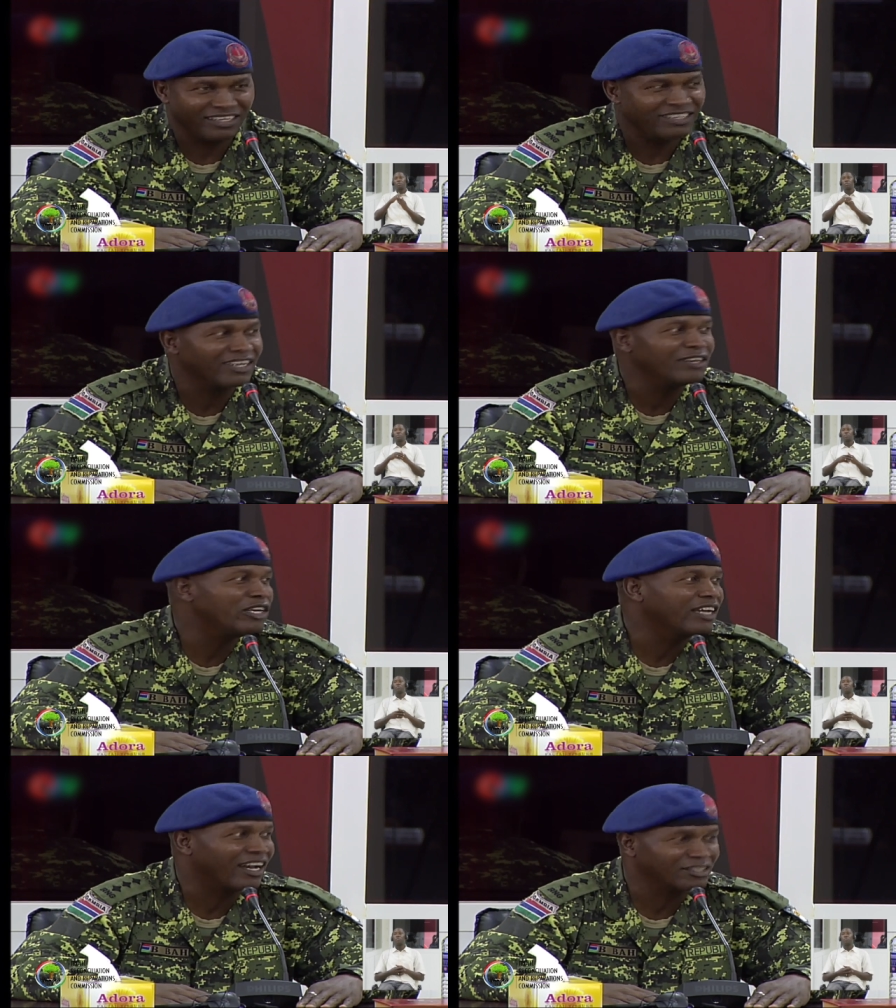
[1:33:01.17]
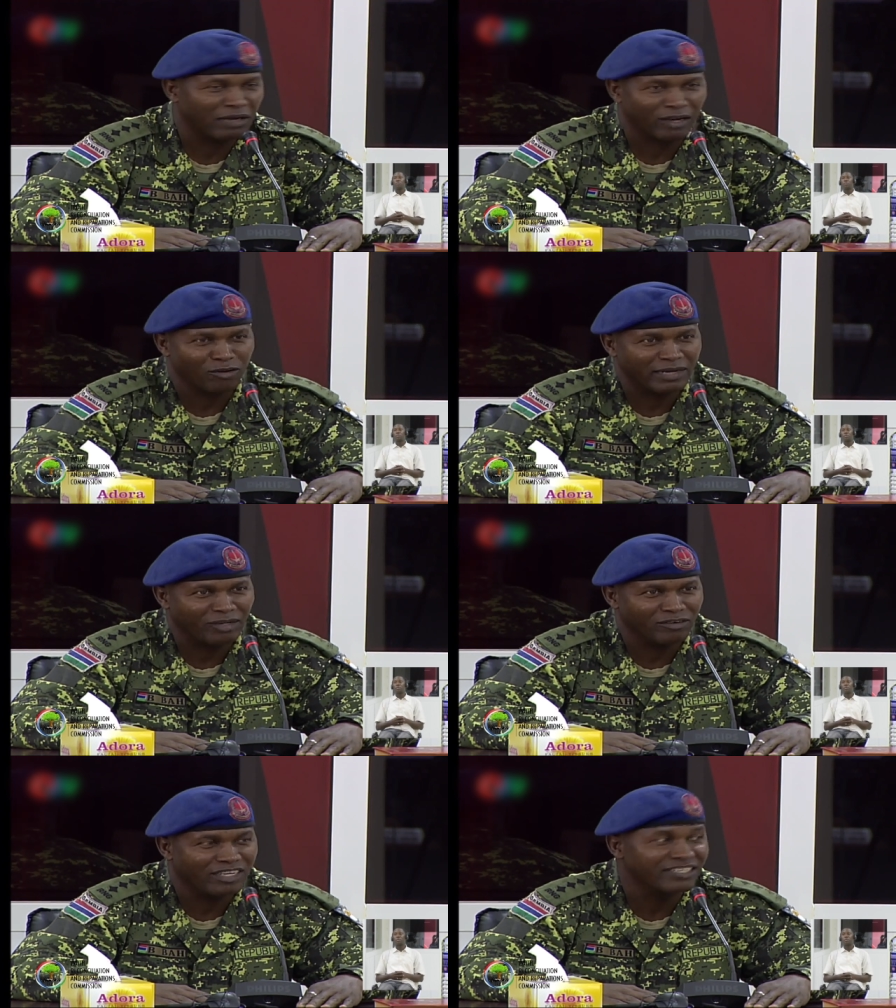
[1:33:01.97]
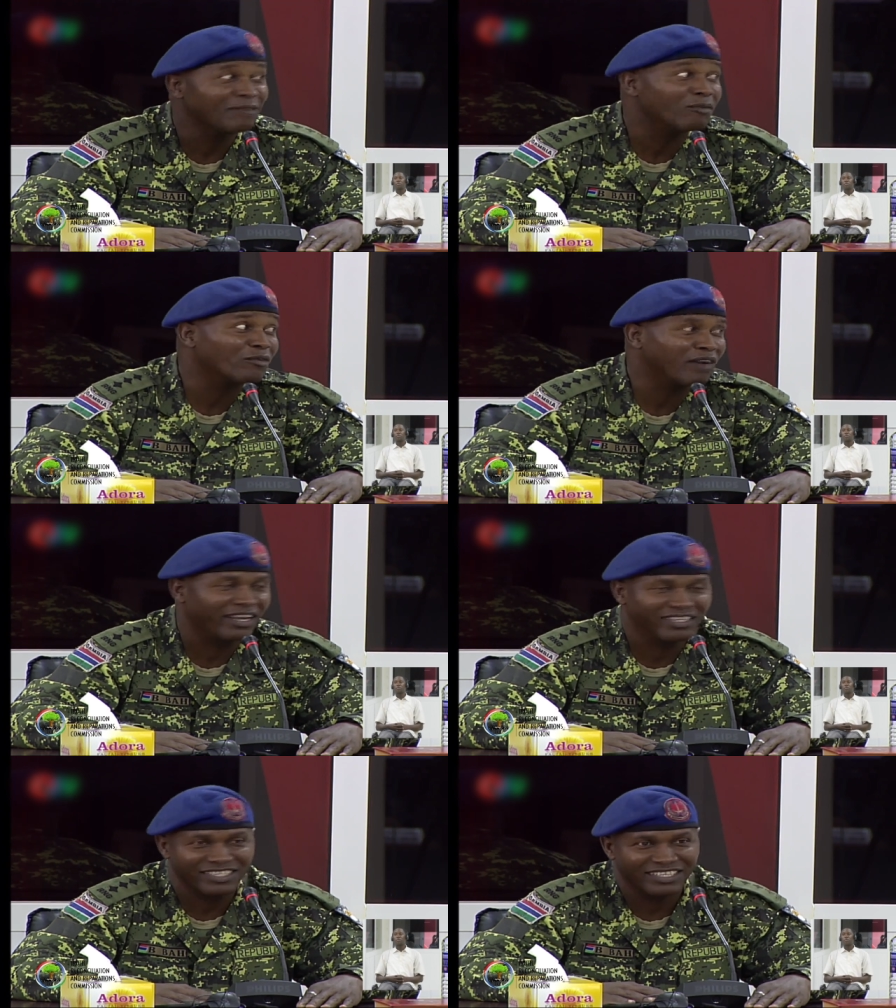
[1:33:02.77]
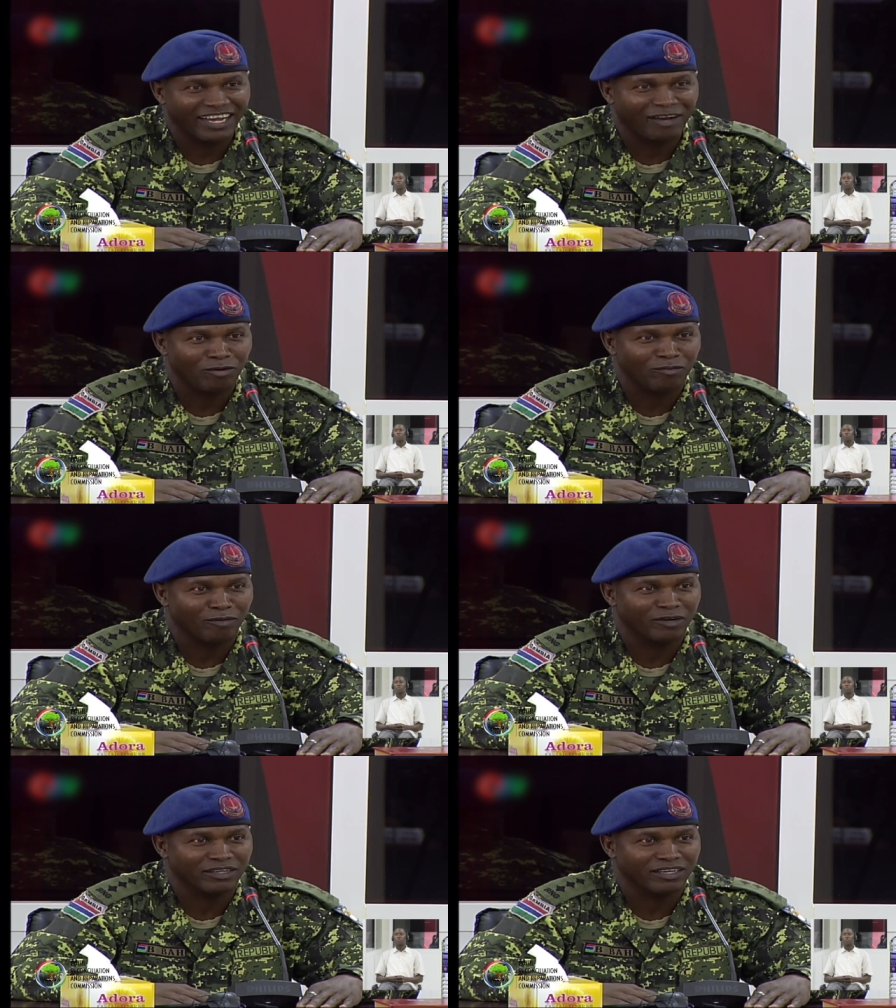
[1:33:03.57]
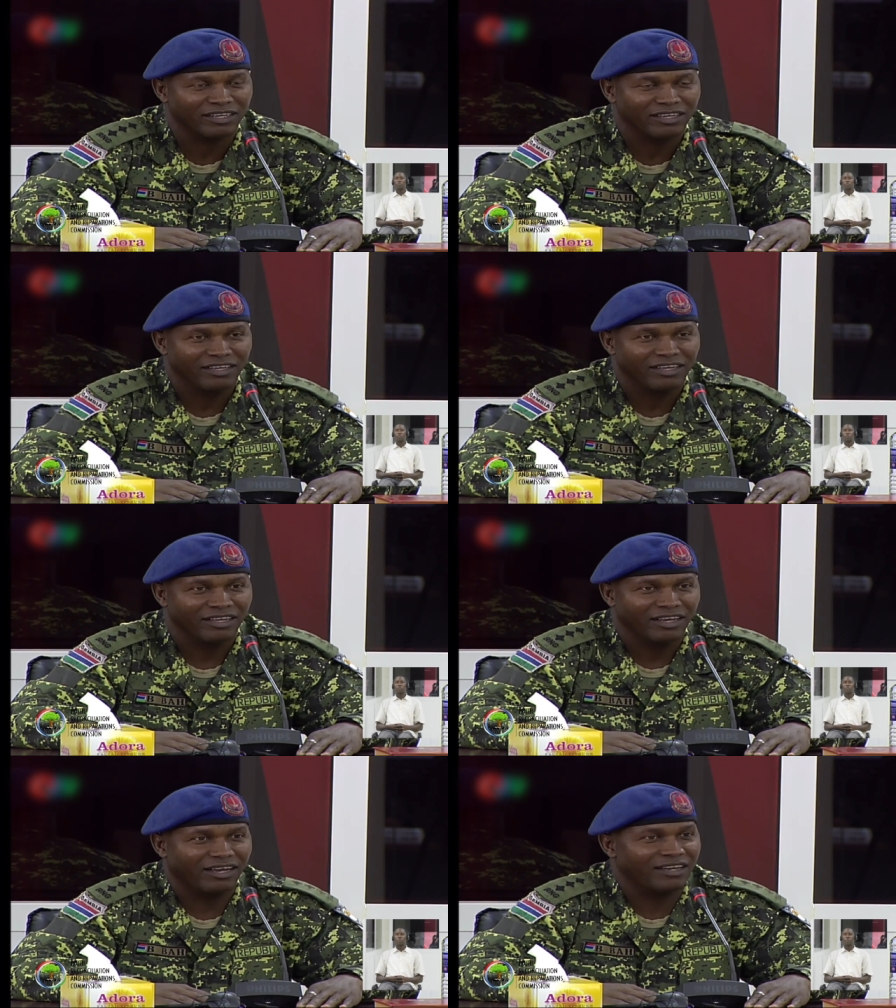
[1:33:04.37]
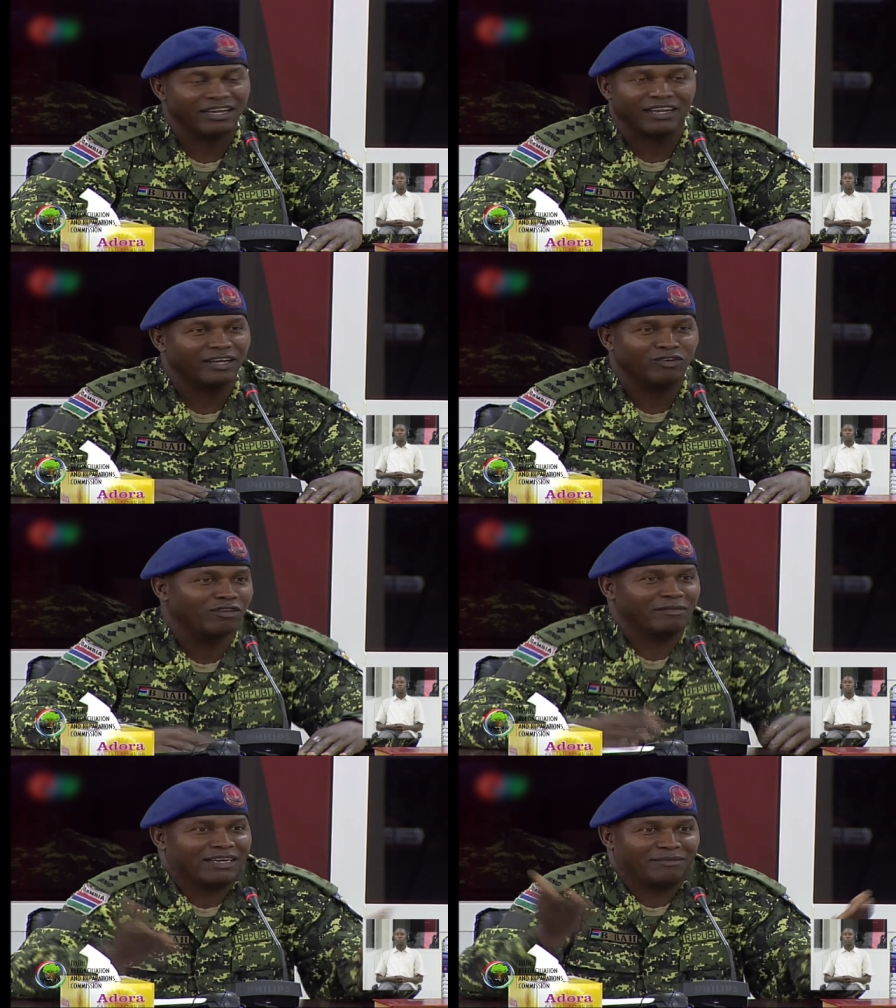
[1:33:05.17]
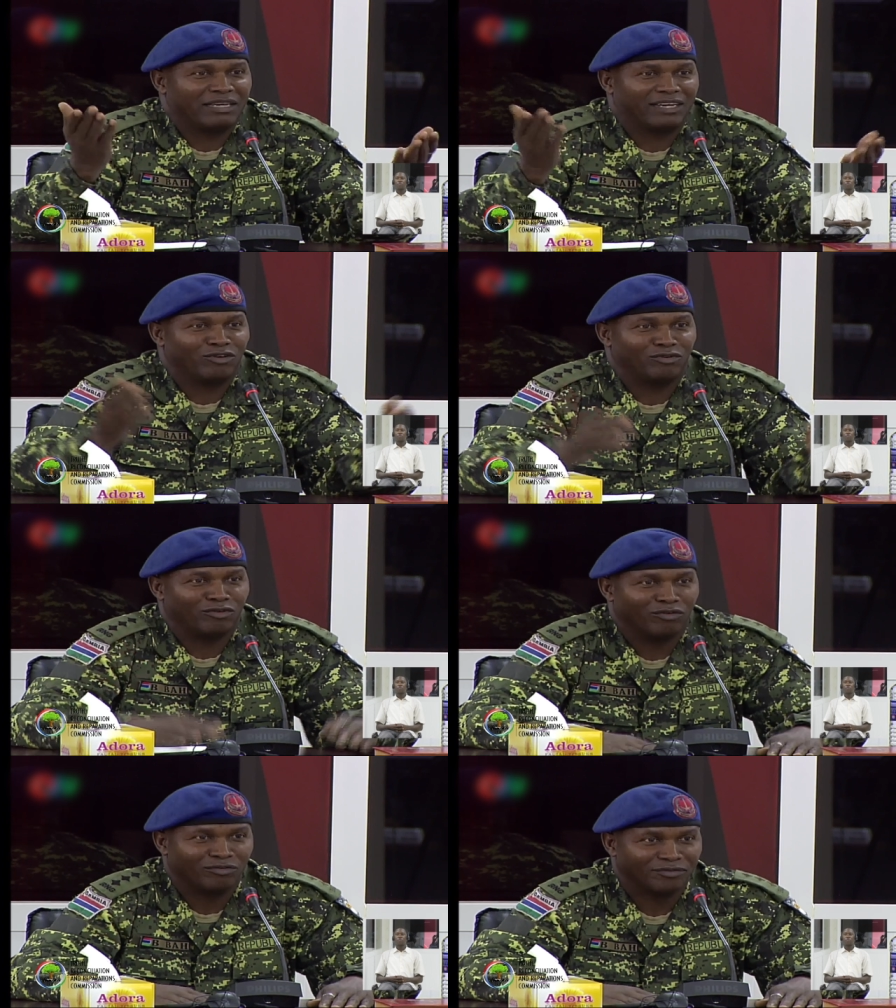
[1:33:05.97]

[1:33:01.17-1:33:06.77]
He said, he asked my commanding officer, he said, "But why is this guy not promoted?" And that guy told him, "I don't know."